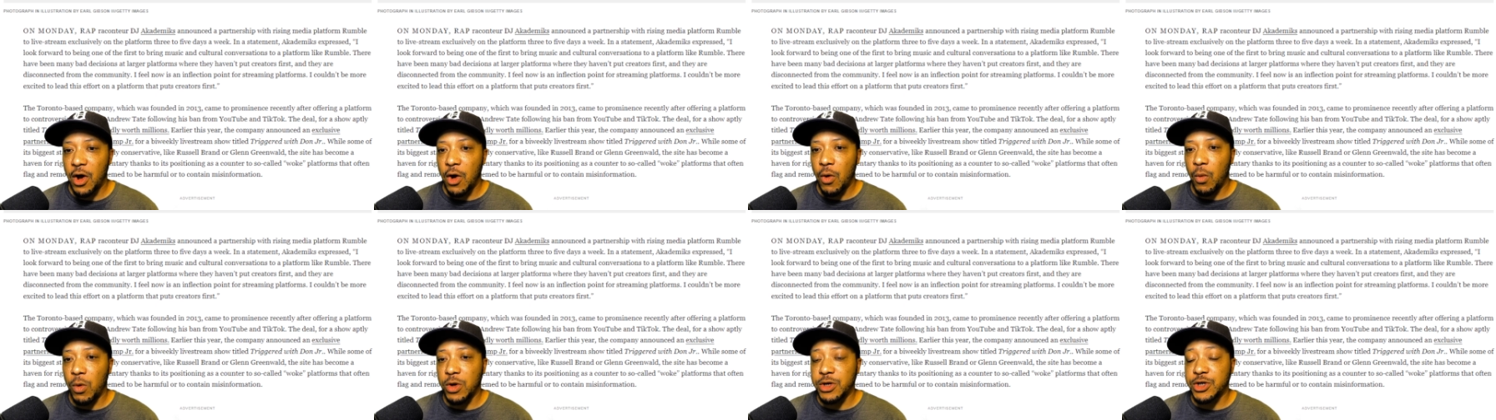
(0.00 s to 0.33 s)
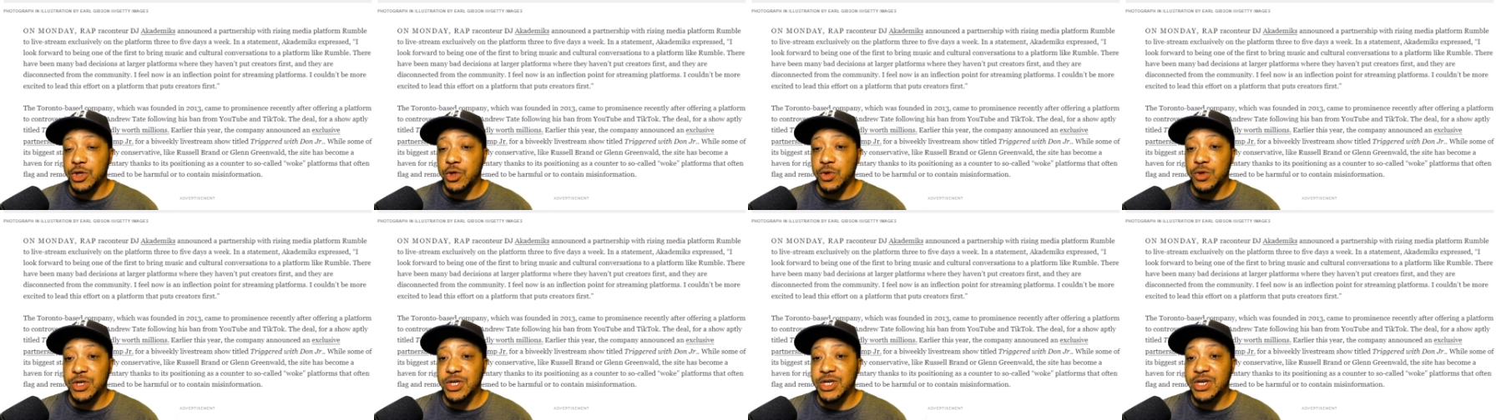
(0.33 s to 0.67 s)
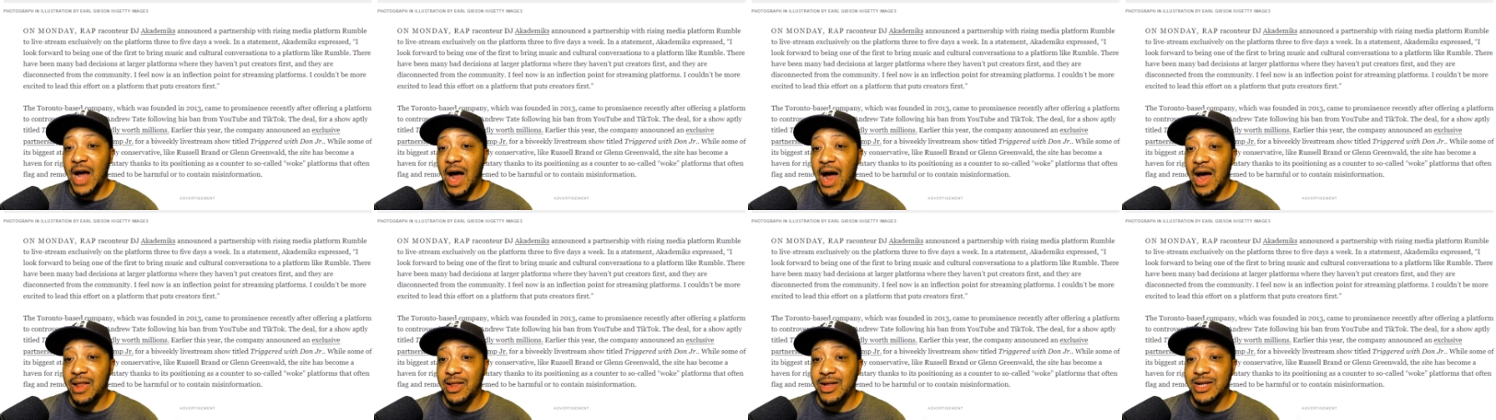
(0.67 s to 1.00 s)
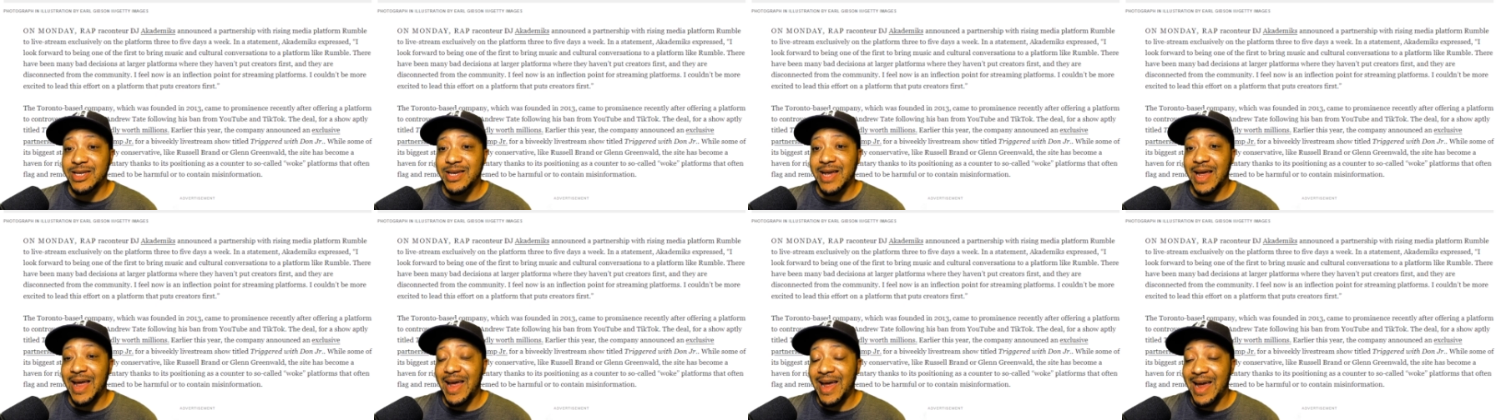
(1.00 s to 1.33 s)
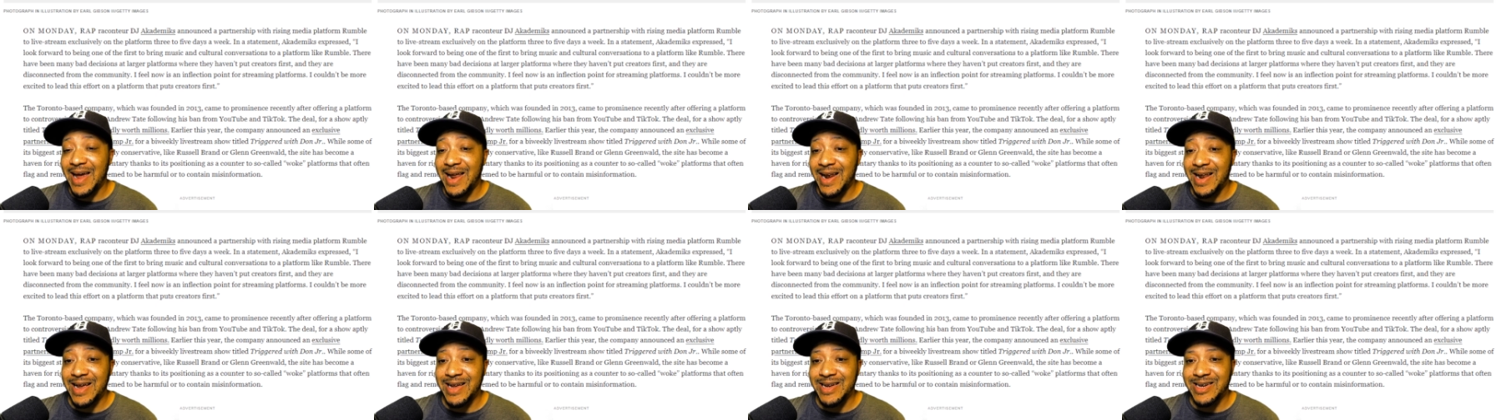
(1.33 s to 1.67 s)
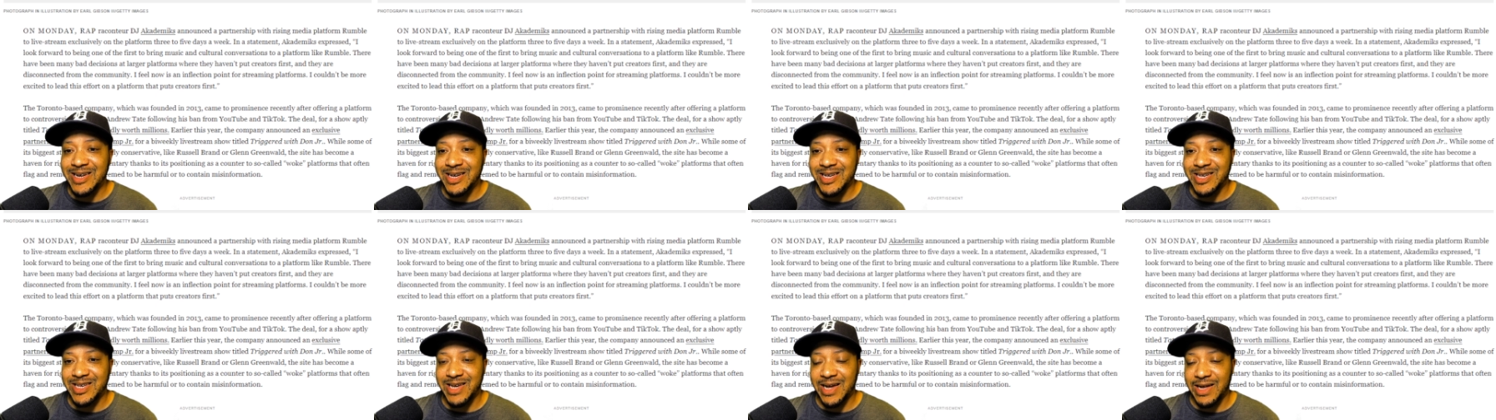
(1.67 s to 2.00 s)
wants to silence any
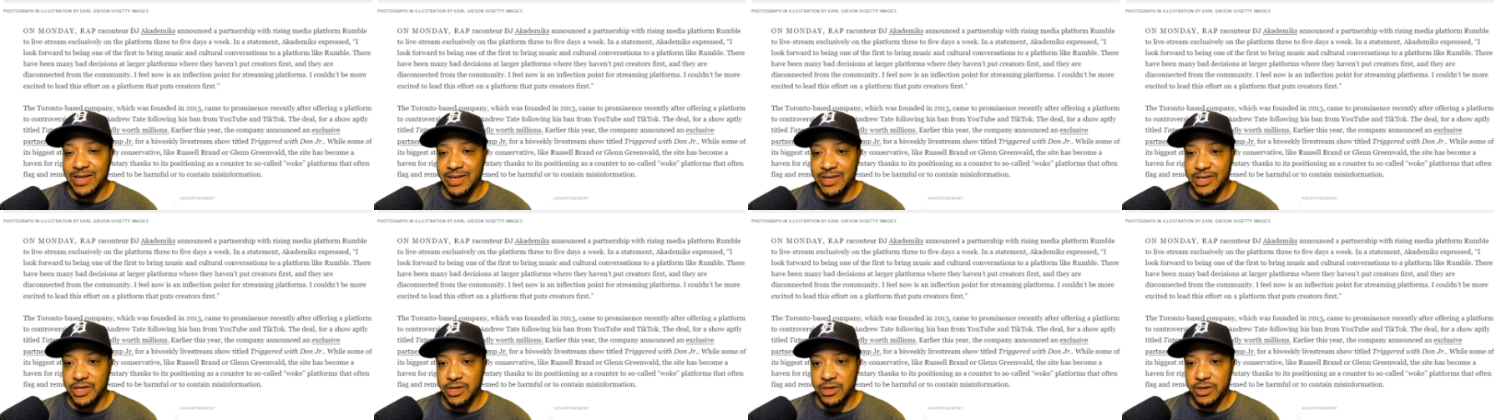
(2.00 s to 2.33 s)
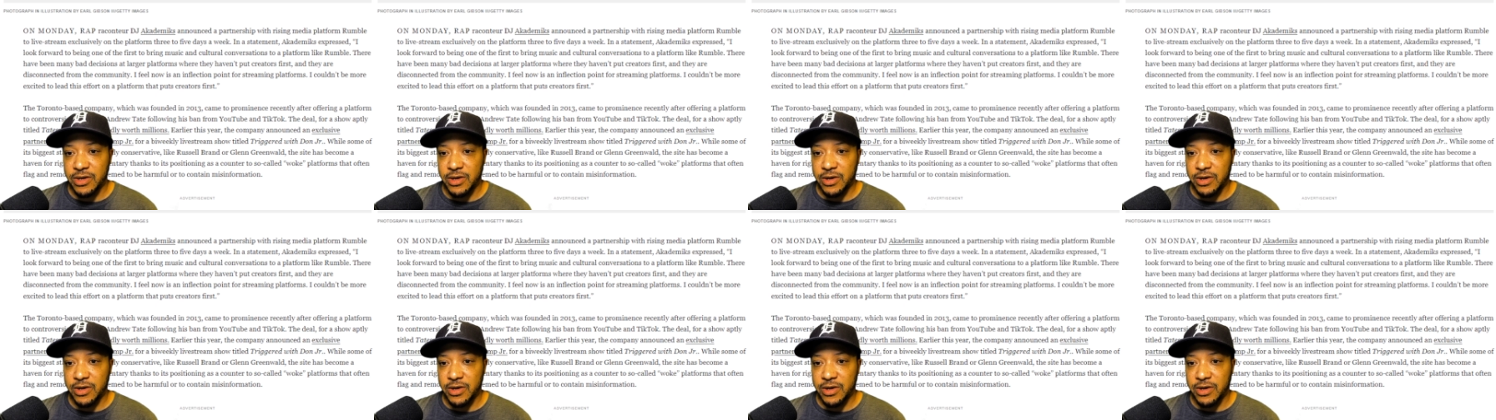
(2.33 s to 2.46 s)
dissent